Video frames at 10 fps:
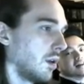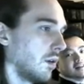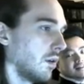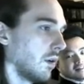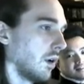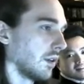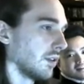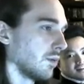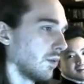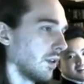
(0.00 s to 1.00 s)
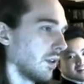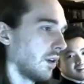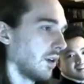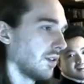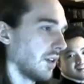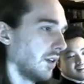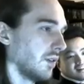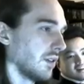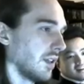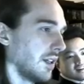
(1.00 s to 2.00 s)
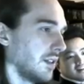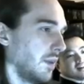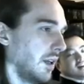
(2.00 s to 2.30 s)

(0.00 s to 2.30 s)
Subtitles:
Oh, because it's one of the hardest angles of the head to paint.